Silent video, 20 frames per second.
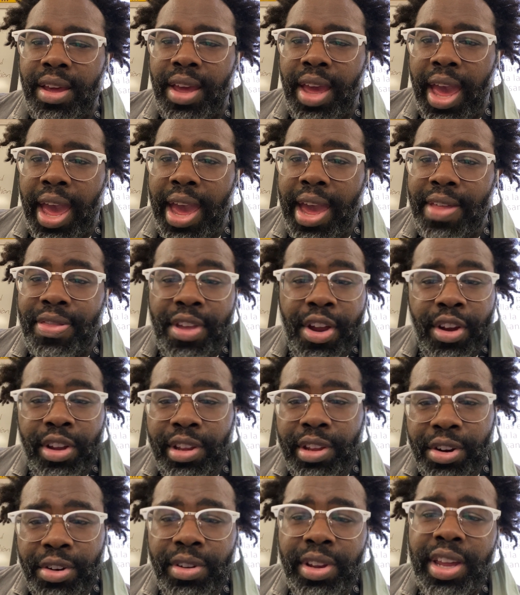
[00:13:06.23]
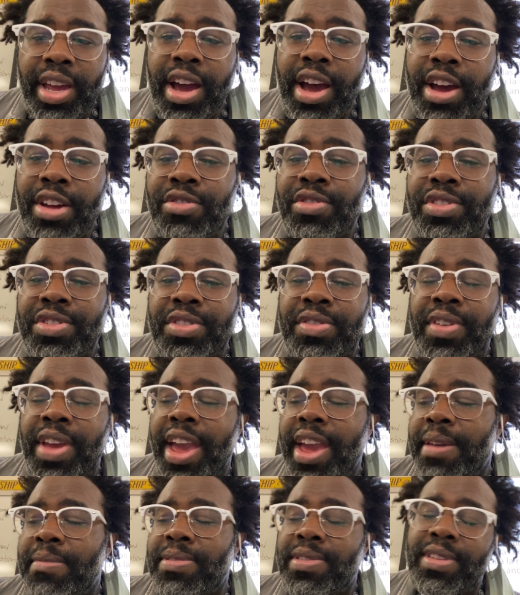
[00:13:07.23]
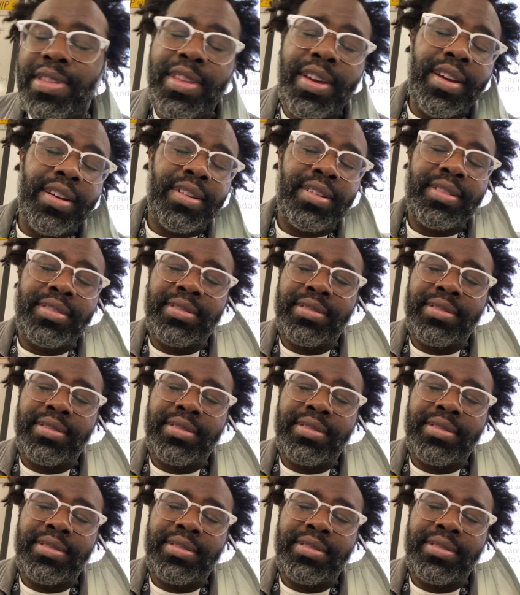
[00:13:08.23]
And there are literally hundreds of games in there.